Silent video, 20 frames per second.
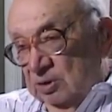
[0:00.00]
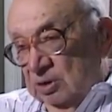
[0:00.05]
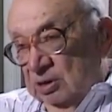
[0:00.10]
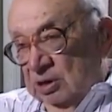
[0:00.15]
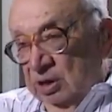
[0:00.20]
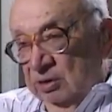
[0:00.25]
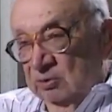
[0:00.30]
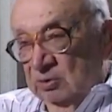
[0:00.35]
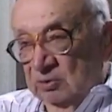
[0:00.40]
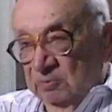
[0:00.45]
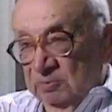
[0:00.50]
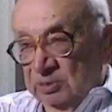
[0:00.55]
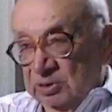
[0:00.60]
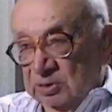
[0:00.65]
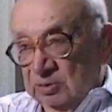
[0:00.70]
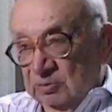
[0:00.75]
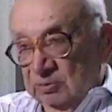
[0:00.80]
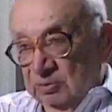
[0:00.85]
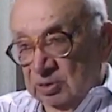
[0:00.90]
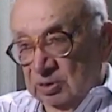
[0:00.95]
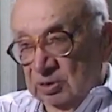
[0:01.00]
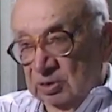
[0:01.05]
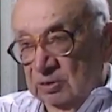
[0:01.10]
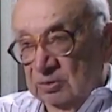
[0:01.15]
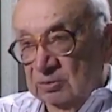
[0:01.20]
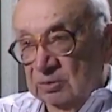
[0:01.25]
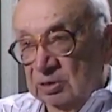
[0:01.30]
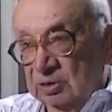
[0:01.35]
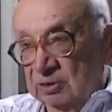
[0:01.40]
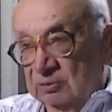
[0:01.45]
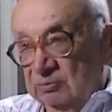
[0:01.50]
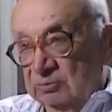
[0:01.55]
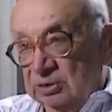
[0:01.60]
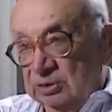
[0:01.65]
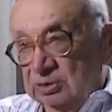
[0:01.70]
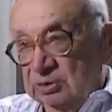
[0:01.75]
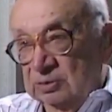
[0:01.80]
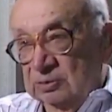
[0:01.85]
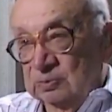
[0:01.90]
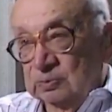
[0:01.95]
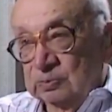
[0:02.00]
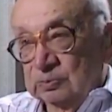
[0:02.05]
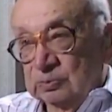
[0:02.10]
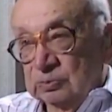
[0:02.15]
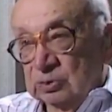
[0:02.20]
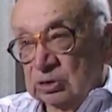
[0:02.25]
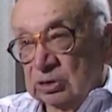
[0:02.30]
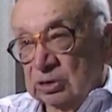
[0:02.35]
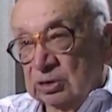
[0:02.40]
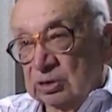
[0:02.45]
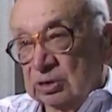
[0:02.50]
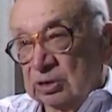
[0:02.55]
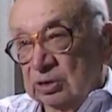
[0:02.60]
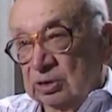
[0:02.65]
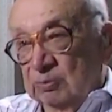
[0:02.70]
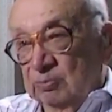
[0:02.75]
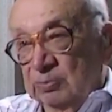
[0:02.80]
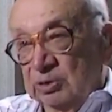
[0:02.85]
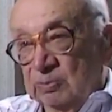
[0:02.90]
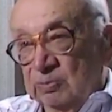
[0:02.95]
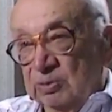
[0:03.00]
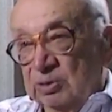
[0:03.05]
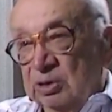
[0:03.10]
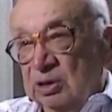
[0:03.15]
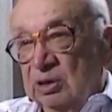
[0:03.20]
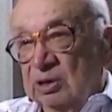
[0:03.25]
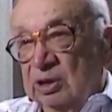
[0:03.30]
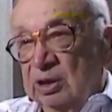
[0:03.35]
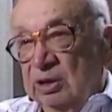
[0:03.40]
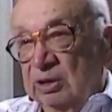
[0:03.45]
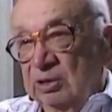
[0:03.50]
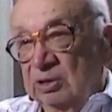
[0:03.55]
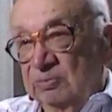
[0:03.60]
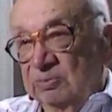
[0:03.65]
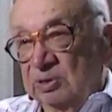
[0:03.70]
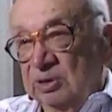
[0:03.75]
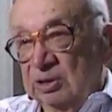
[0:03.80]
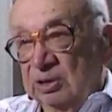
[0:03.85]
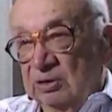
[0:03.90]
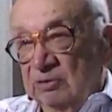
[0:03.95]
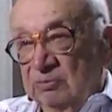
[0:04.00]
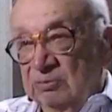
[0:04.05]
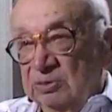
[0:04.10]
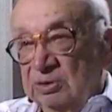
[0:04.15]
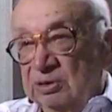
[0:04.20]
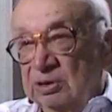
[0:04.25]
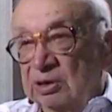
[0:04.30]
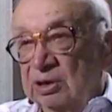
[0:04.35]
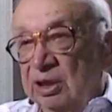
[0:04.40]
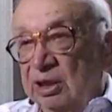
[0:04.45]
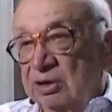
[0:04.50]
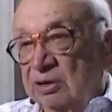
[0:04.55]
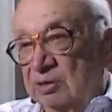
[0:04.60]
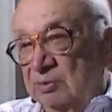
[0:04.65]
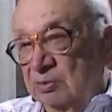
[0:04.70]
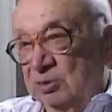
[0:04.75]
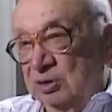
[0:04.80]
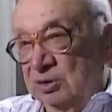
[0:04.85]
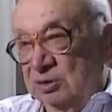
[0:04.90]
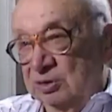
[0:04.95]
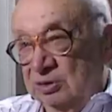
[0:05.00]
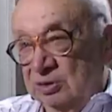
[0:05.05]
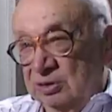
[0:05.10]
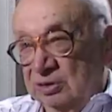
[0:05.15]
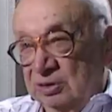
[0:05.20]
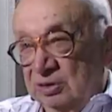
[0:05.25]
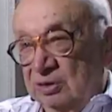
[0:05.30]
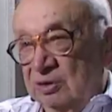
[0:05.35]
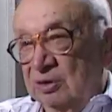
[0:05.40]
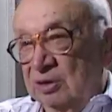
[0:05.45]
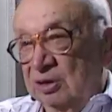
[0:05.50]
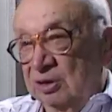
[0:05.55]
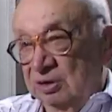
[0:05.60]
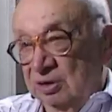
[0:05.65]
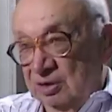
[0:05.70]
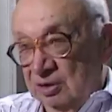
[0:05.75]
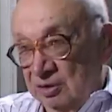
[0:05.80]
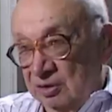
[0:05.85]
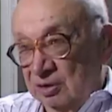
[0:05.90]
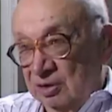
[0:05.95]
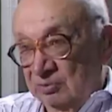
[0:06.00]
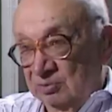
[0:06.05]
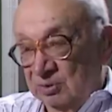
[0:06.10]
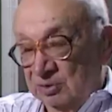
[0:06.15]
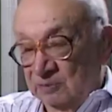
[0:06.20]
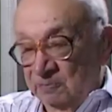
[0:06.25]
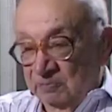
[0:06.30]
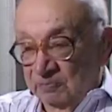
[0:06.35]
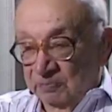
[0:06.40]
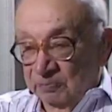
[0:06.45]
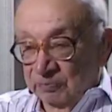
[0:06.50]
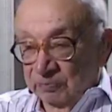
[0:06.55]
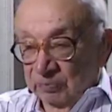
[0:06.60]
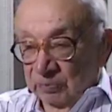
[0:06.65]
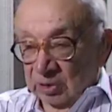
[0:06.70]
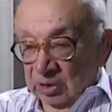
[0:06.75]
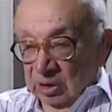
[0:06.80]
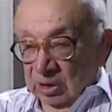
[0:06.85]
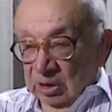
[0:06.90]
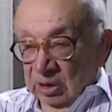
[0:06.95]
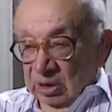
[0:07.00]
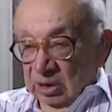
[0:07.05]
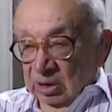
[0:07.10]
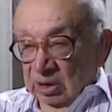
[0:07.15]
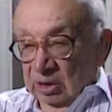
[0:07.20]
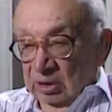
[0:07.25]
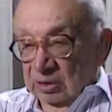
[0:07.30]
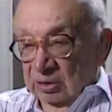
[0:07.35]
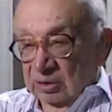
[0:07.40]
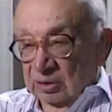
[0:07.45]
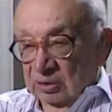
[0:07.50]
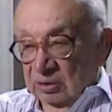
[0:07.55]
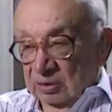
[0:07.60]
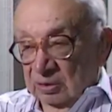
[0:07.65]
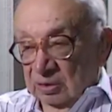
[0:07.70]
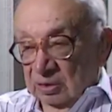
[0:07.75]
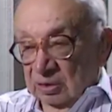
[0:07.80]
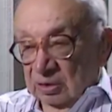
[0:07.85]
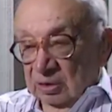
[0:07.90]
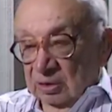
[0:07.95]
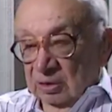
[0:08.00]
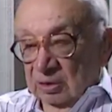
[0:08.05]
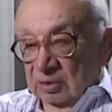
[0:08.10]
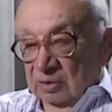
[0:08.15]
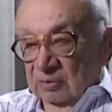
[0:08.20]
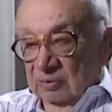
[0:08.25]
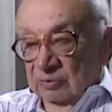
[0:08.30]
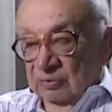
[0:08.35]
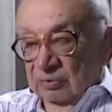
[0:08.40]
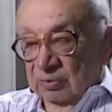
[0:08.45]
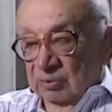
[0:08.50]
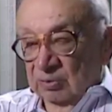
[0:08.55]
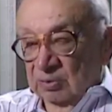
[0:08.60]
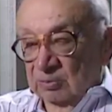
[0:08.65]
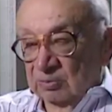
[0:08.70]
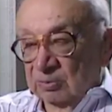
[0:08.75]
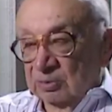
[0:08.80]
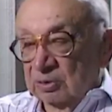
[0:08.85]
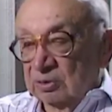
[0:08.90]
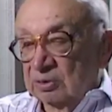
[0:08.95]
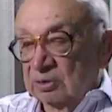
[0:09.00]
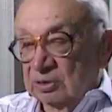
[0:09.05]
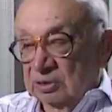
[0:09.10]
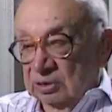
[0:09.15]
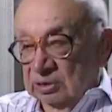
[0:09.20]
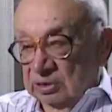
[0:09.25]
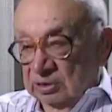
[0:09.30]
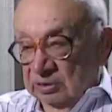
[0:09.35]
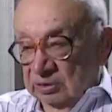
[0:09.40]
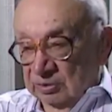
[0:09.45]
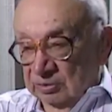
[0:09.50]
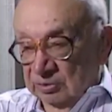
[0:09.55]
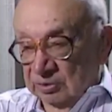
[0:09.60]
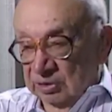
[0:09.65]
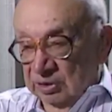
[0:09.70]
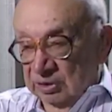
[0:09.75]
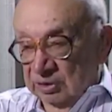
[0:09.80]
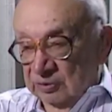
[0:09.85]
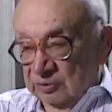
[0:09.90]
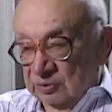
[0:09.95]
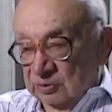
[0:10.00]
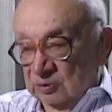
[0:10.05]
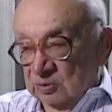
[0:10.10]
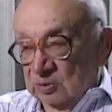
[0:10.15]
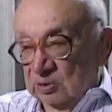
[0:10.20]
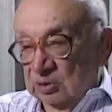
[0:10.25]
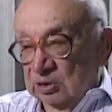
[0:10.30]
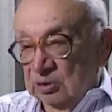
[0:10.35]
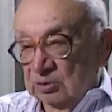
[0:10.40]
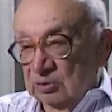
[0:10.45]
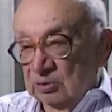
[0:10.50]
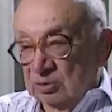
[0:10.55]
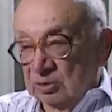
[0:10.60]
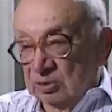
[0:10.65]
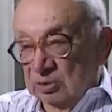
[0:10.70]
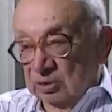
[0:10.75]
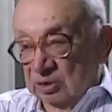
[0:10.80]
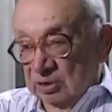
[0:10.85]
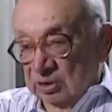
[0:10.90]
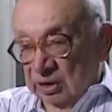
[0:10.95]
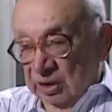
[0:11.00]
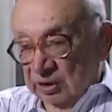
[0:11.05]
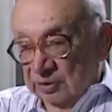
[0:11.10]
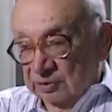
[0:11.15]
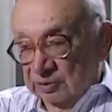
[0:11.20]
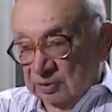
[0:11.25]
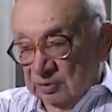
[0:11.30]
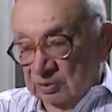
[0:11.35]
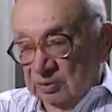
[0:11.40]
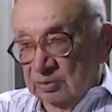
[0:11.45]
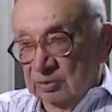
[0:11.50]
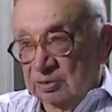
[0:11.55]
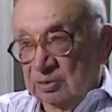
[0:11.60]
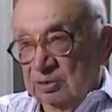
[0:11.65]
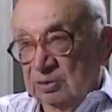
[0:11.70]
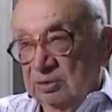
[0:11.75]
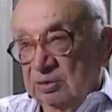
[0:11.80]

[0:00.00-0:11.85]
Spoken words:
a climate opinion within our own government. The people higher up in the government didn't like the military or the Army. And if you remember, in those days, NASA took